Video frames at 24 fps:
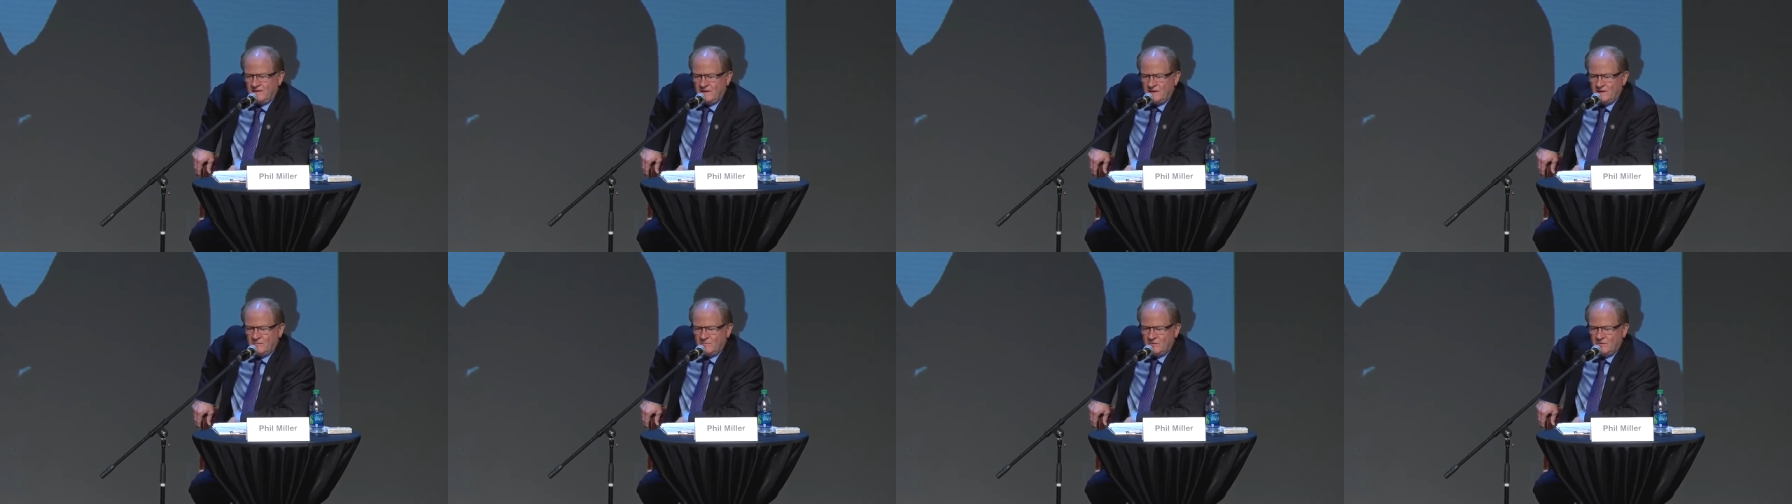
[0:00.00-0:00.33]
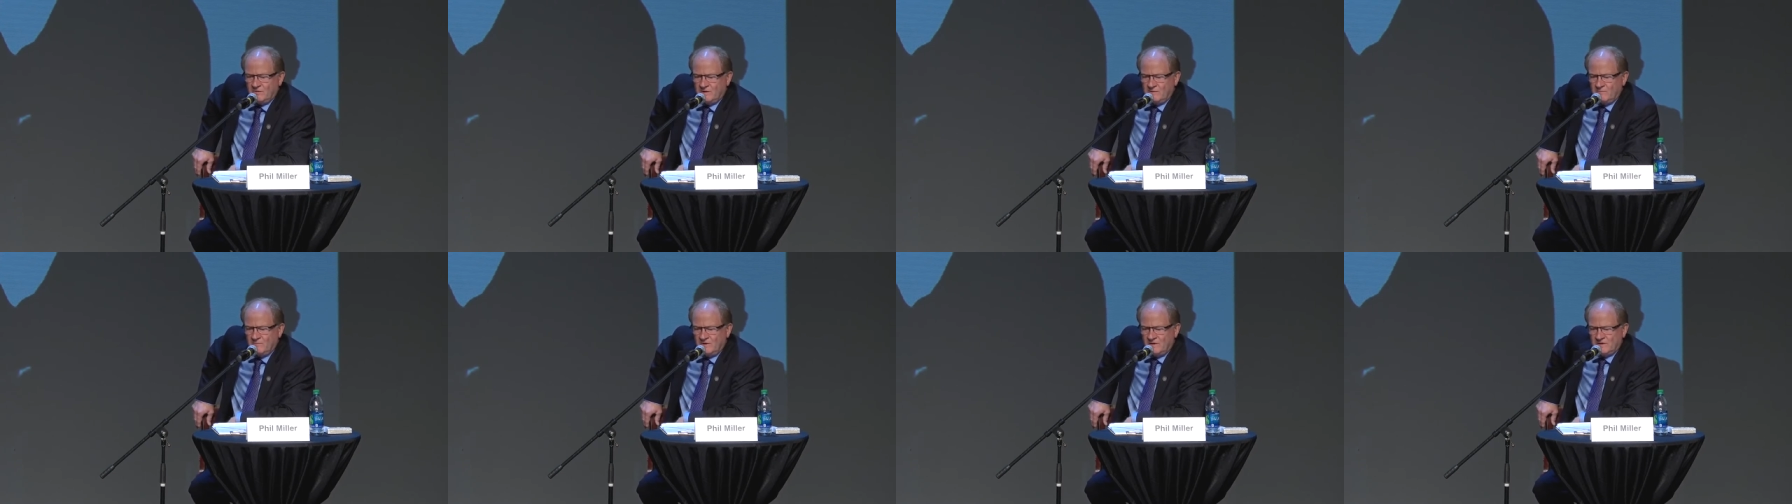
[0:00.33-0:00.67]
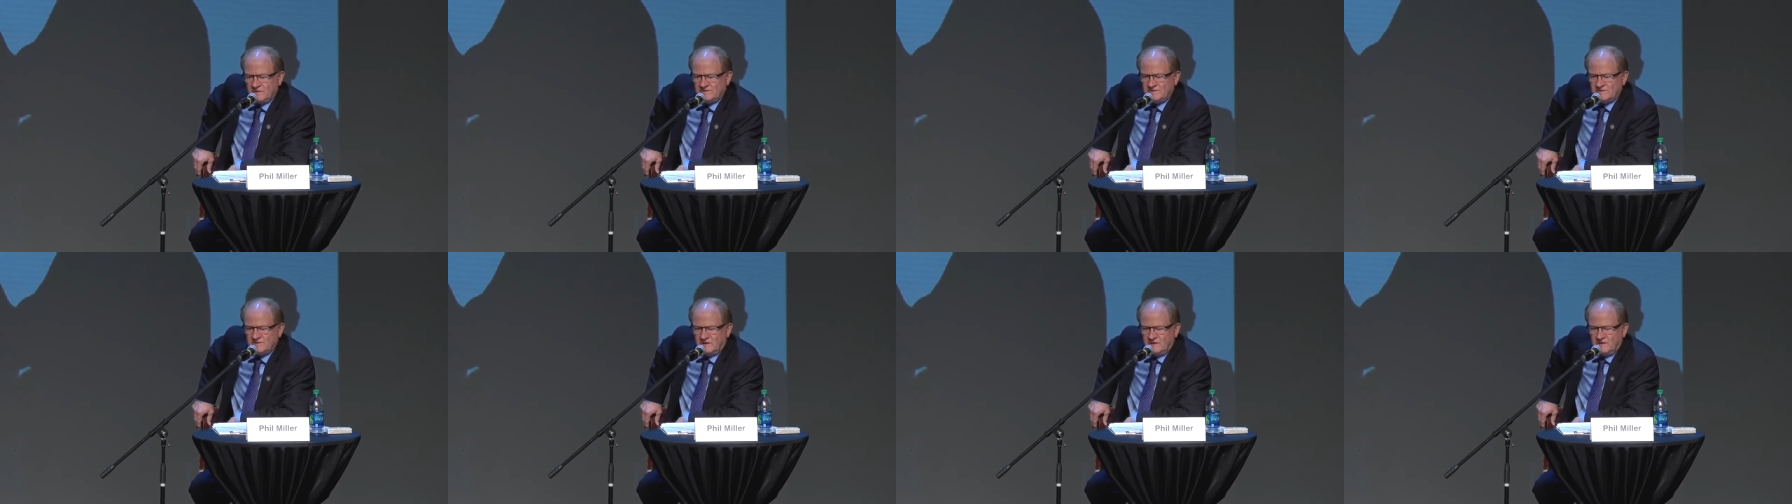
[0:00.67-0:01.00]
and that pretty
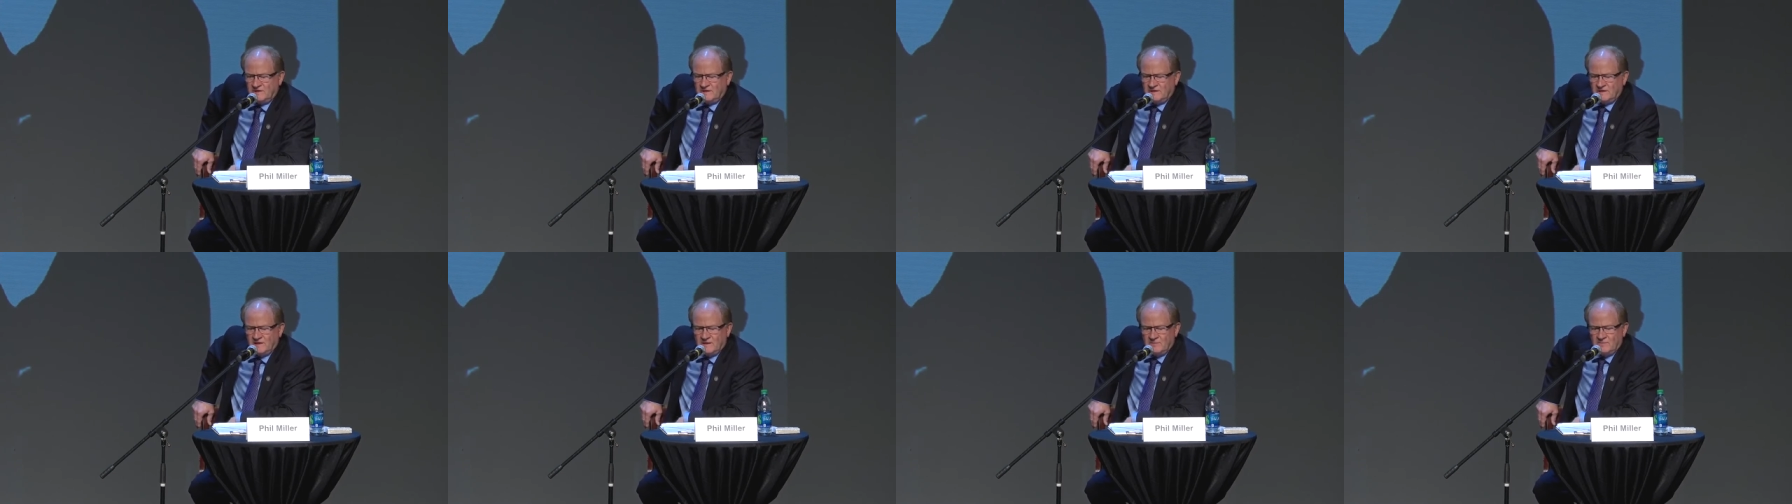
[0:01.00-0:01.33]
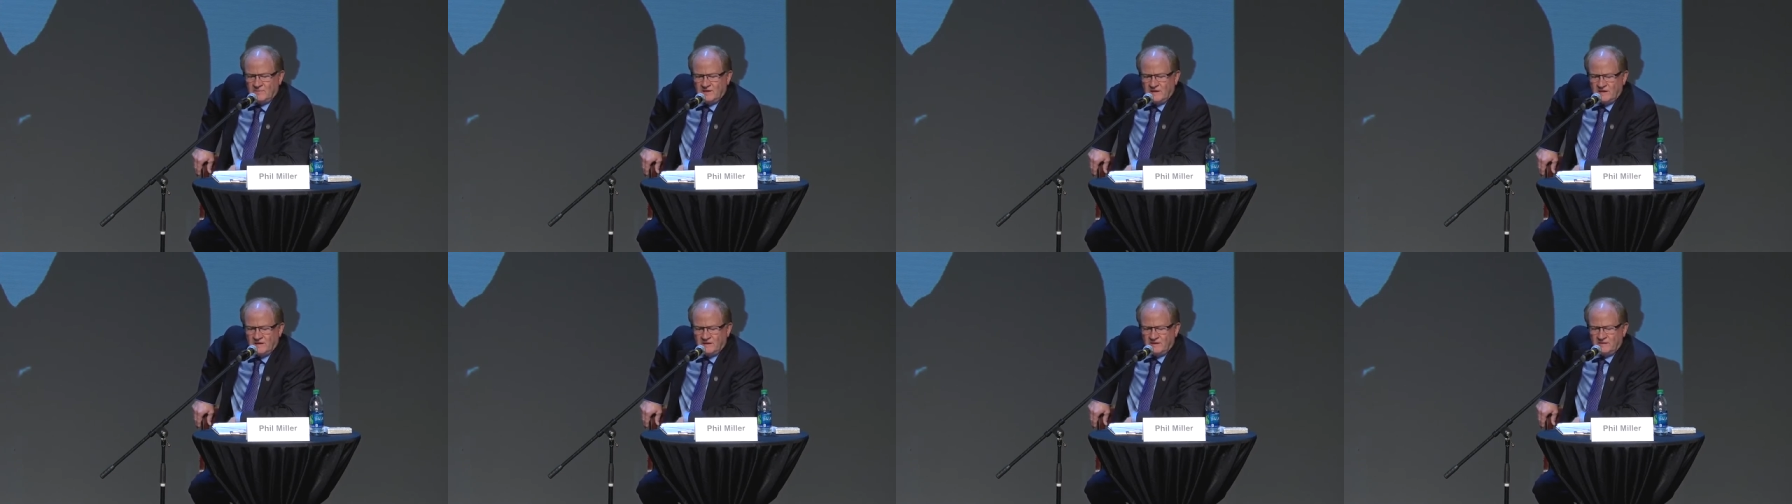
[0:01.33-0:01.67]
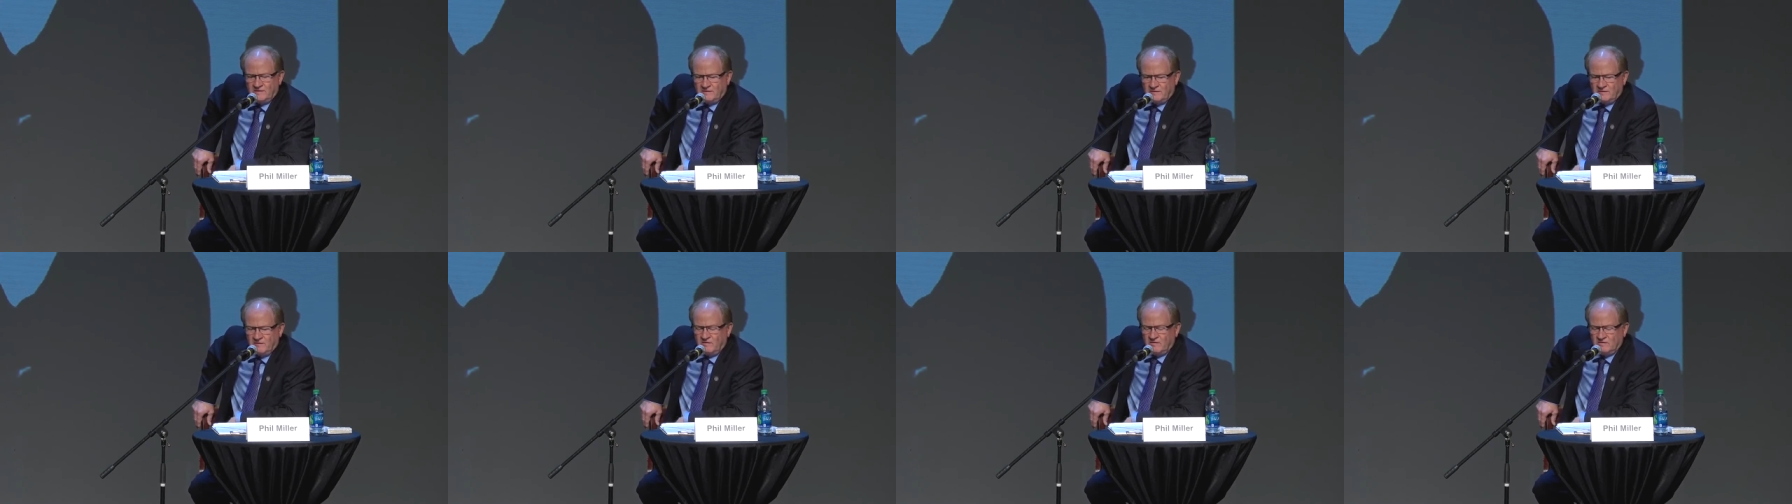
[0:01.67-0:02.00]
much uh,
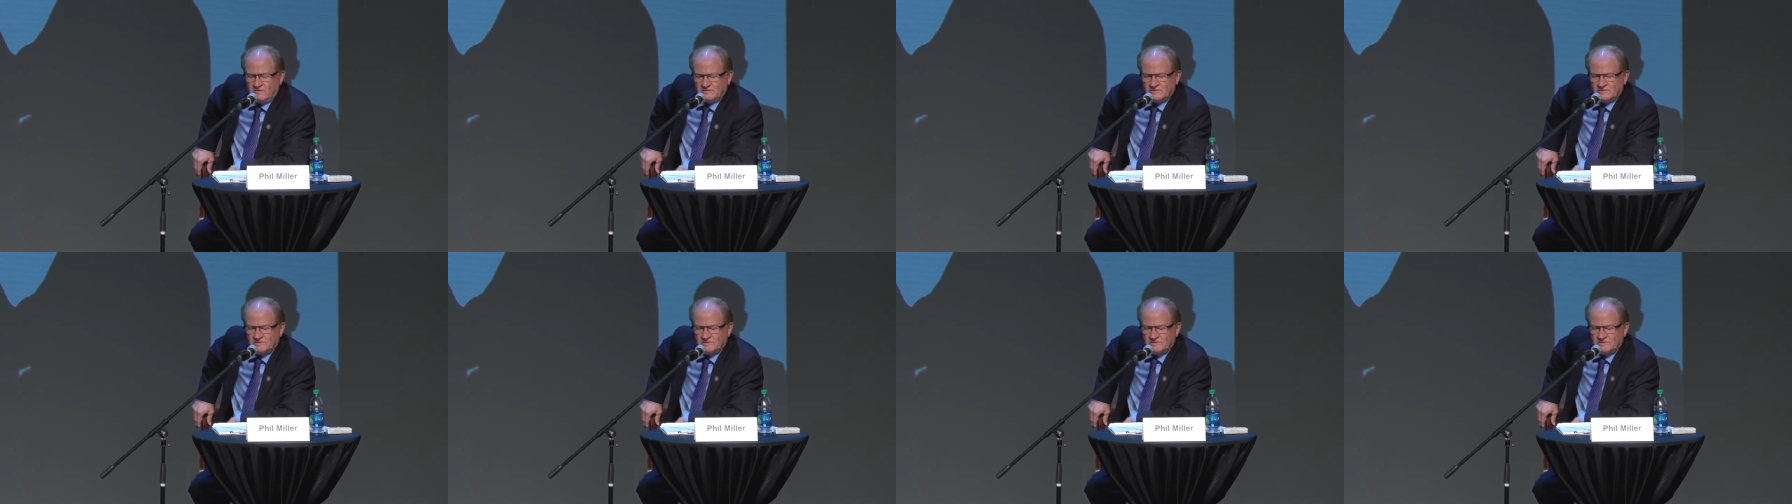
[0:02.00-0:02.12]
eliminated all